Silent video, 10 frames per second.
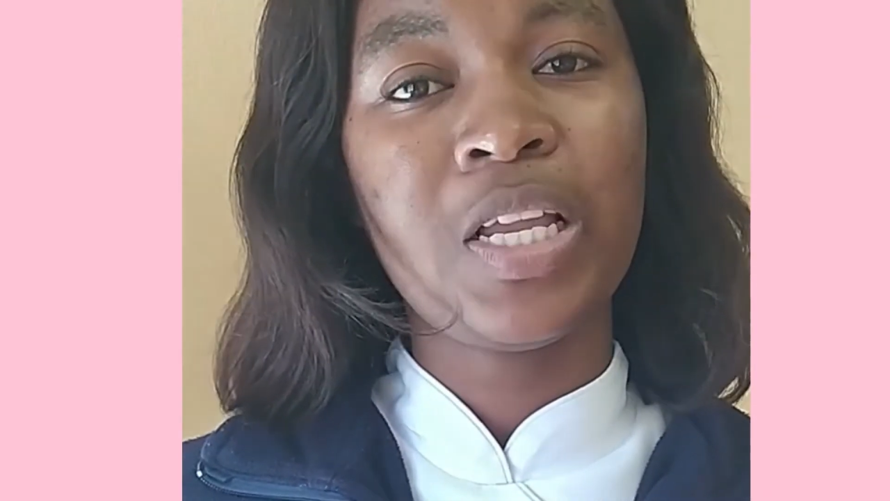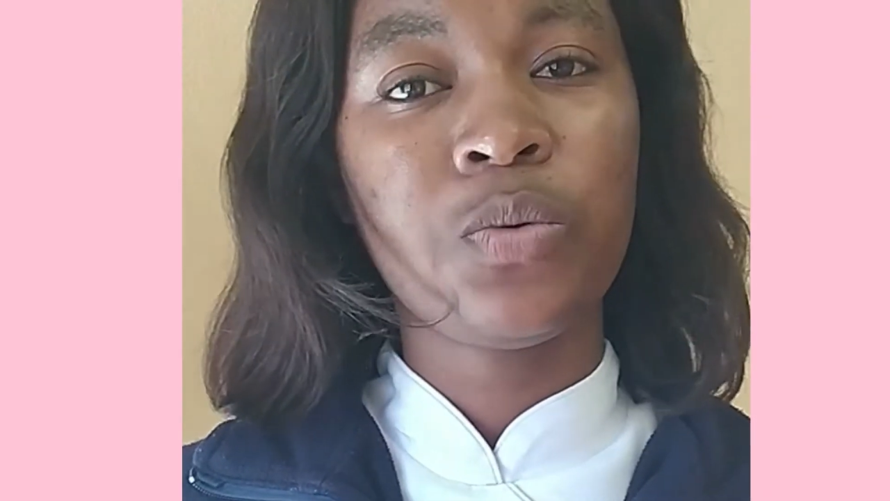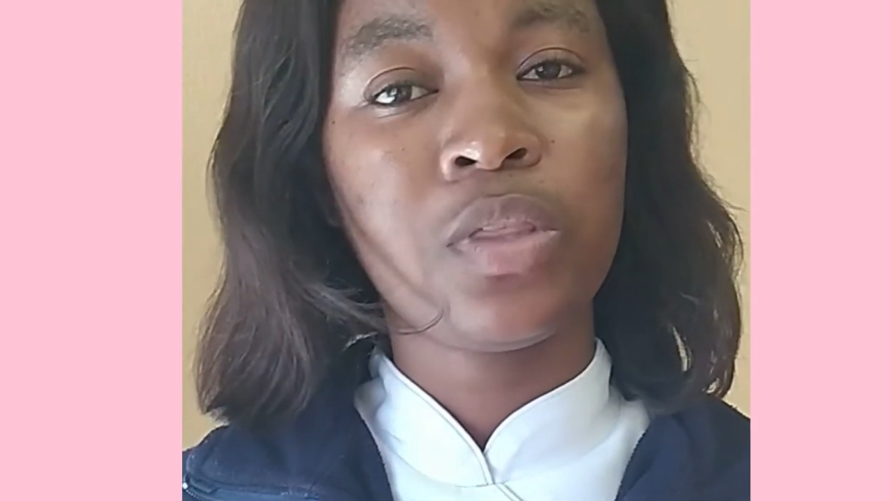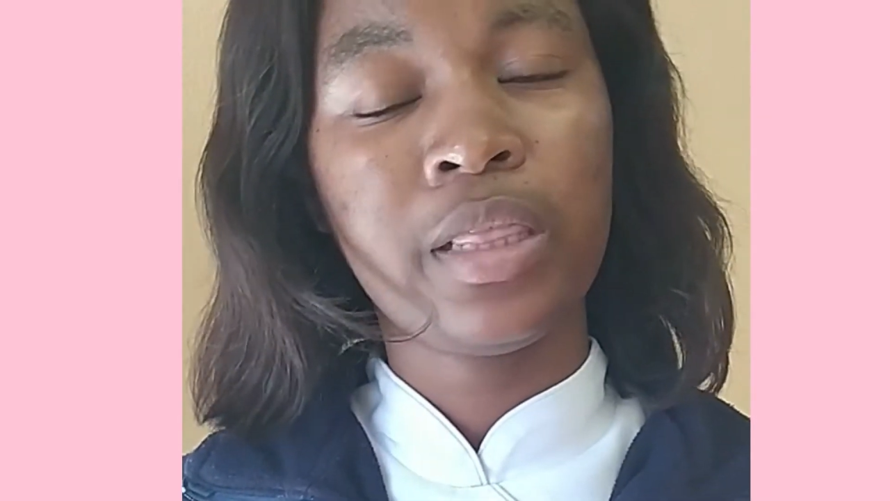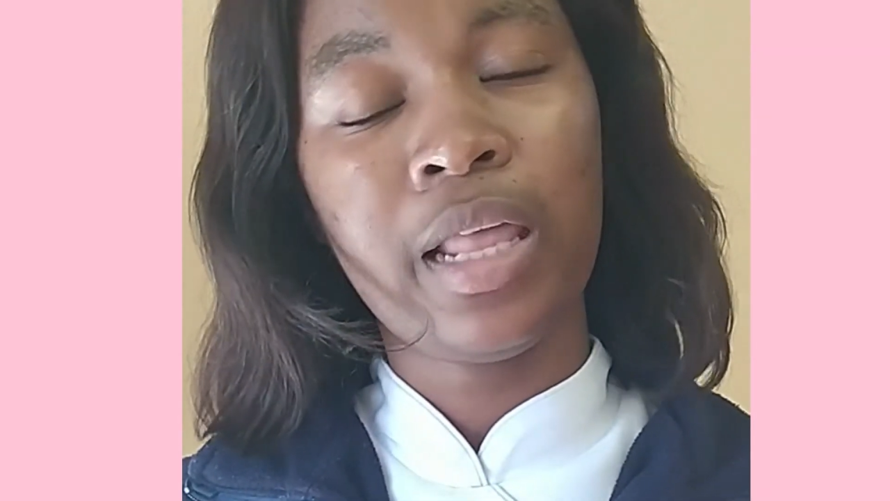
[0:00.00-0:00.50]

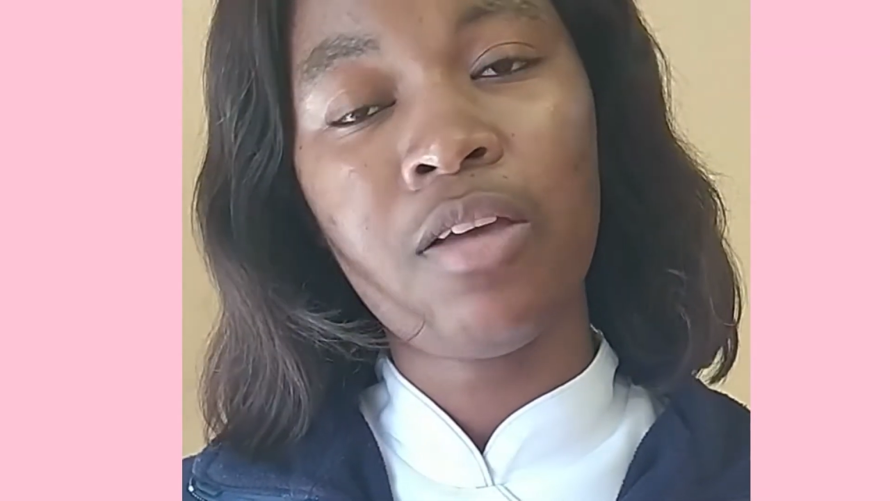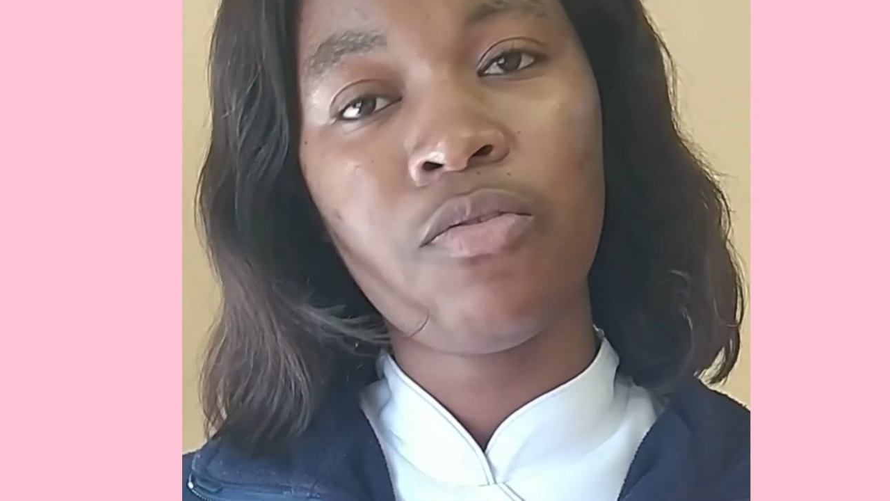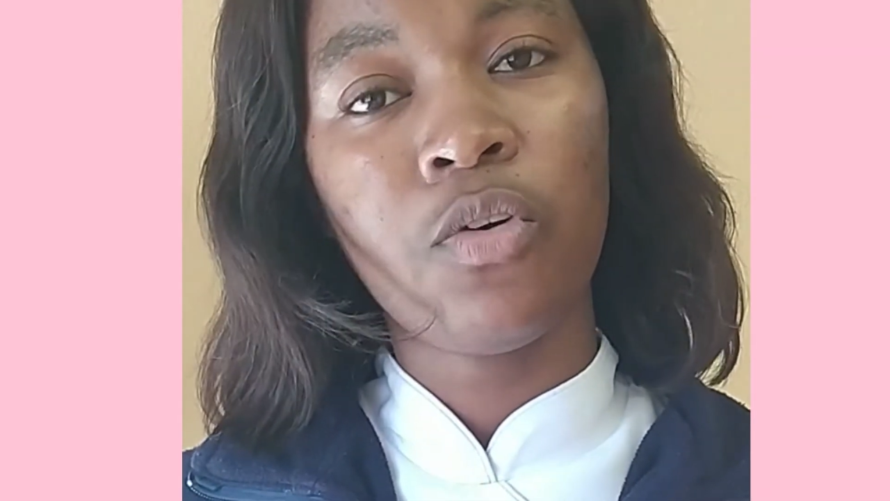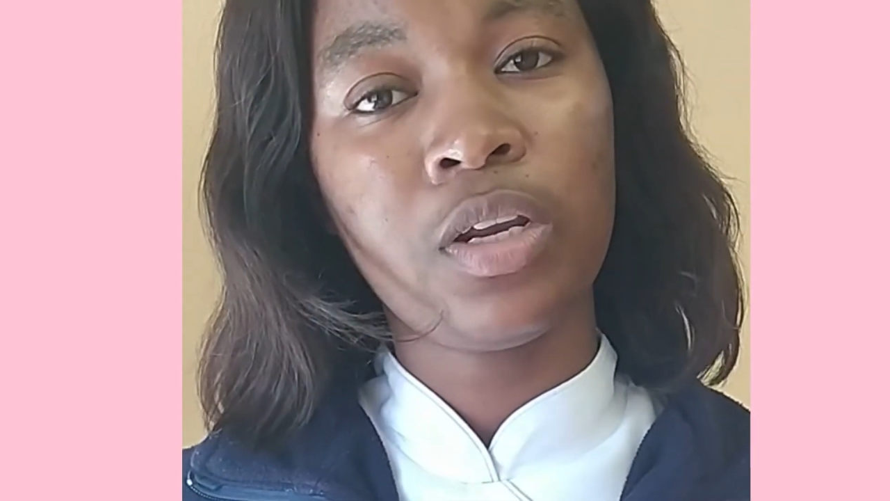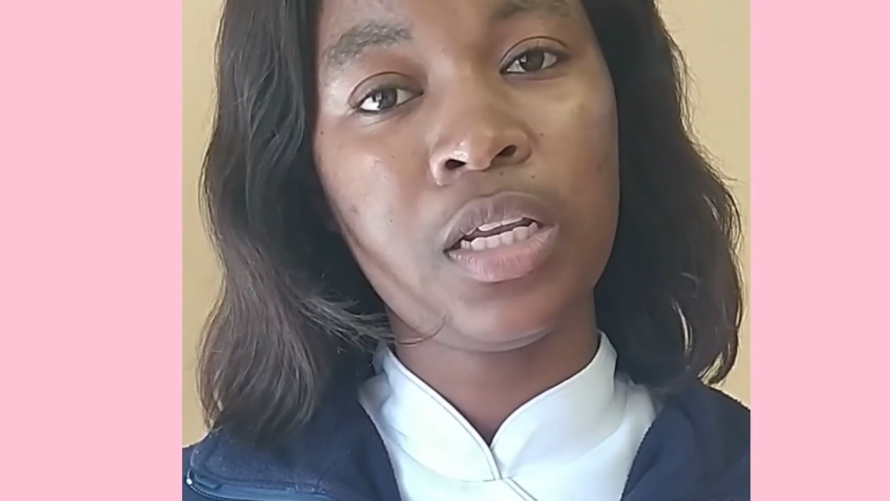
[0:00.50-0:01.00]
But with
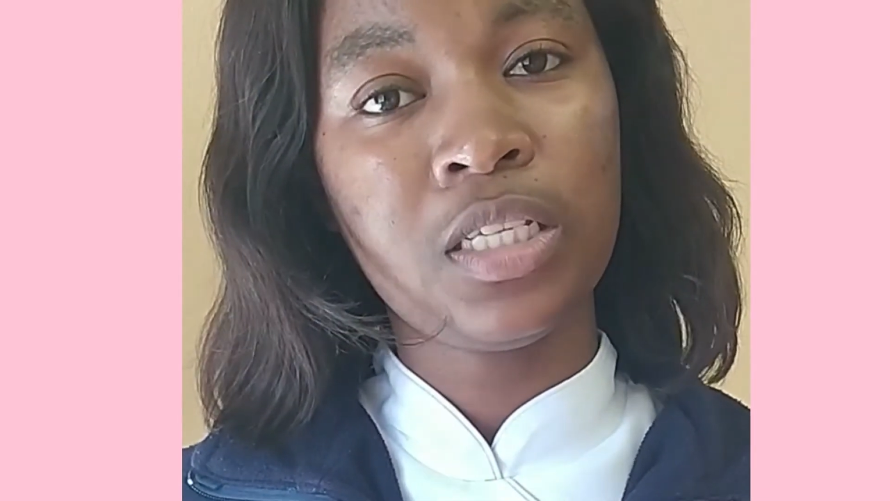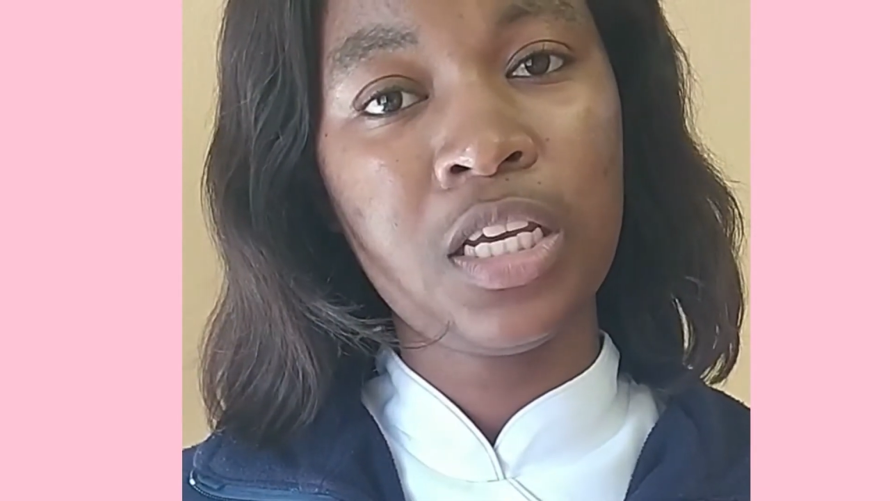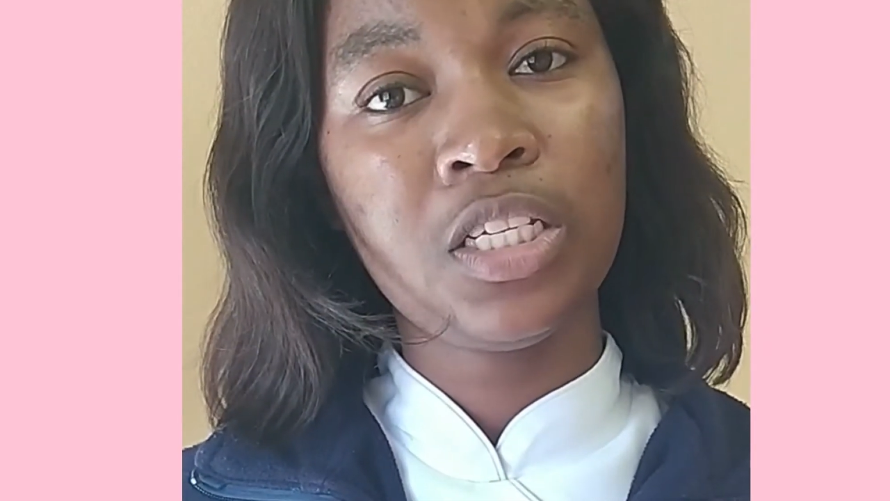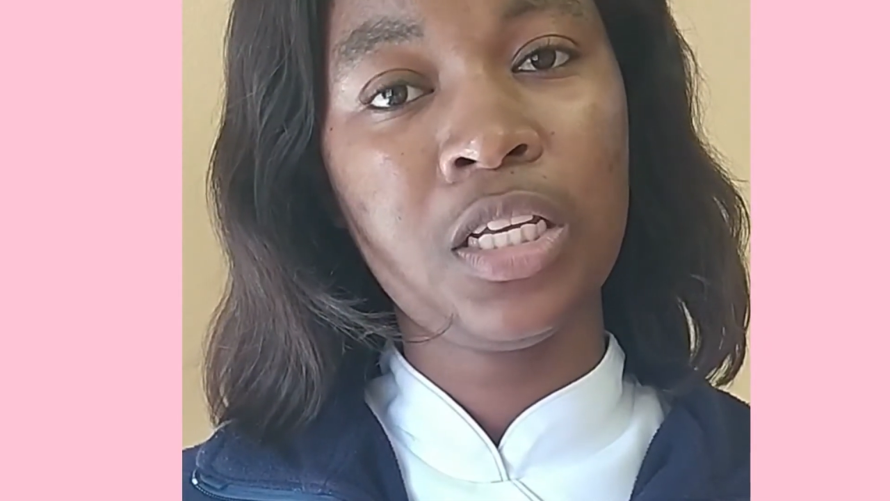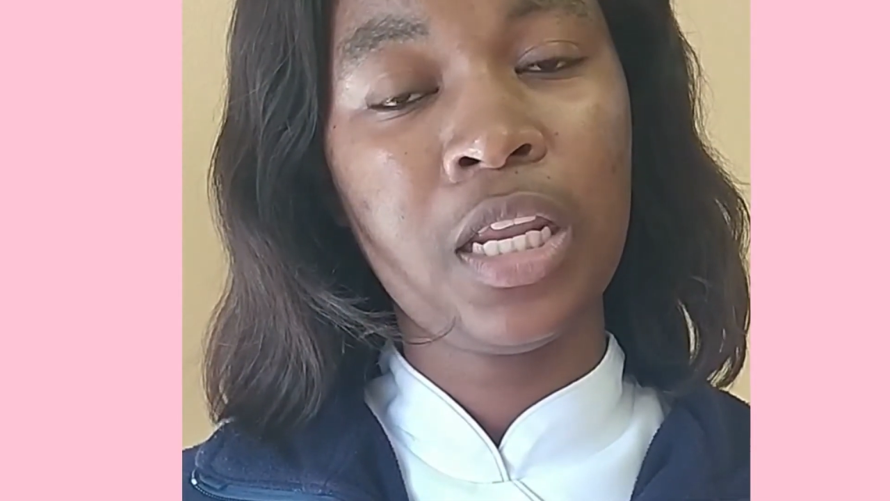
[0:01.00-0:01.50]
life
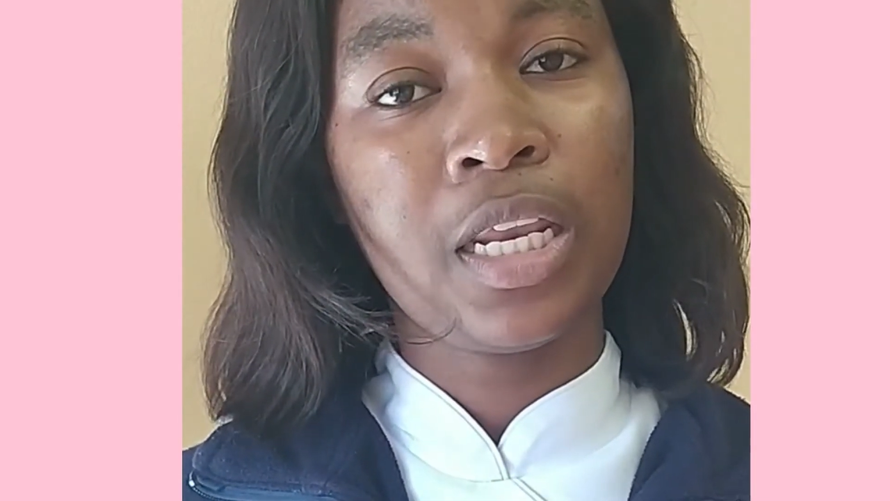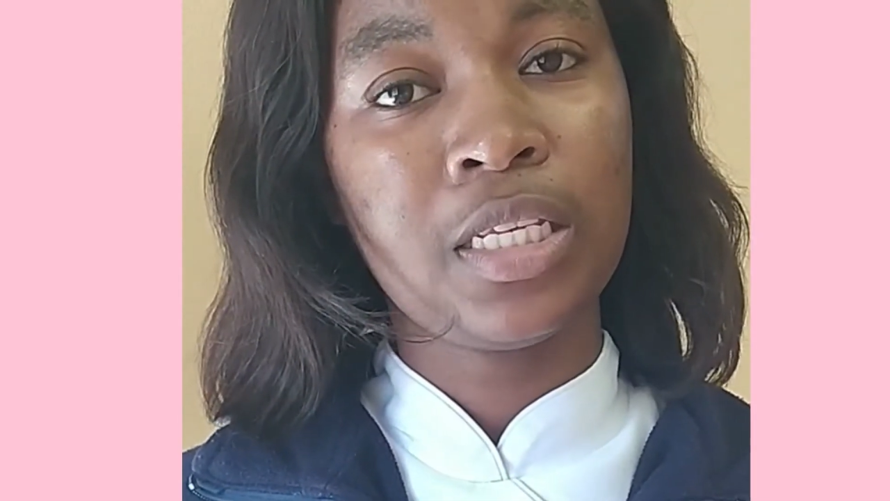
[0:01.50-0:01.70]
orientation,